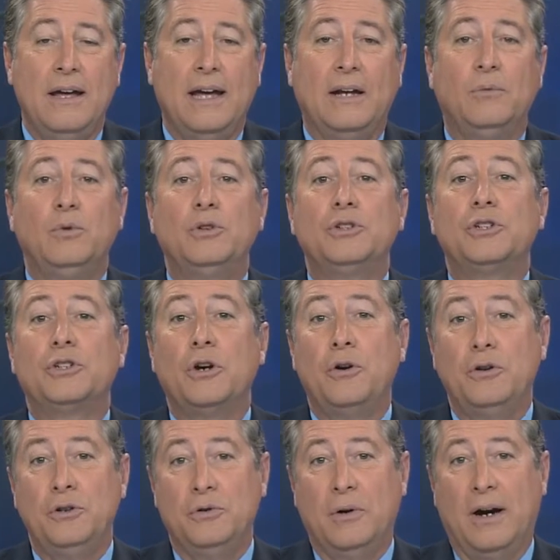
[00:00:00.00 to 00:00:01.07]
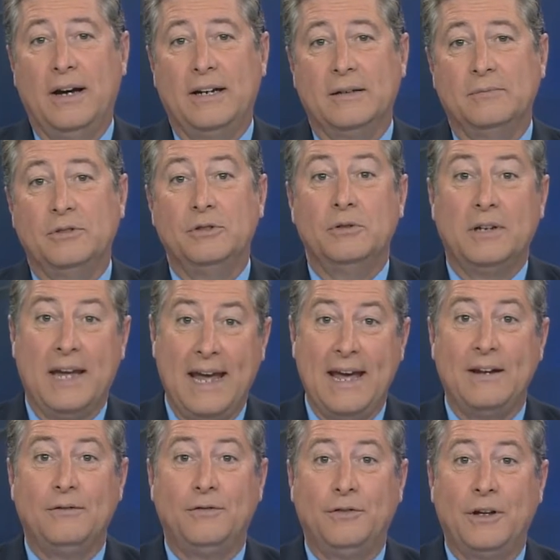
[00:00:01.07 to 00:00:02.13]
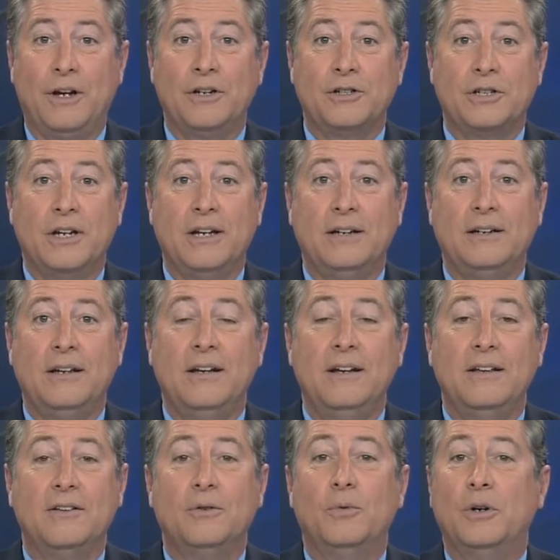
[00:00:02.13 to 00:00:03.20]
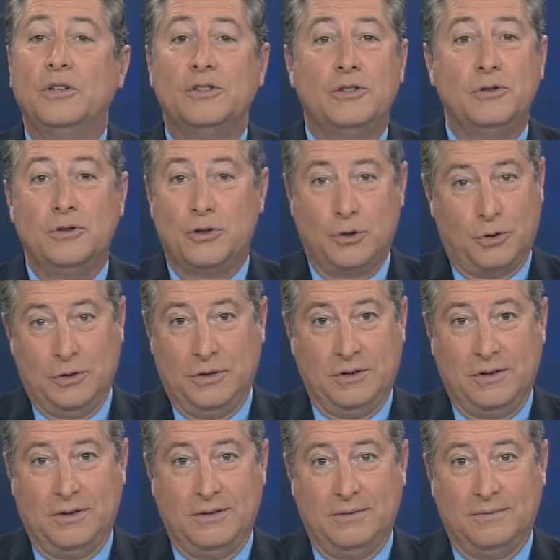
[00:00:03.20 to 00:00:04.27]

and we'll show you items you can flush and the ones you shouldn't.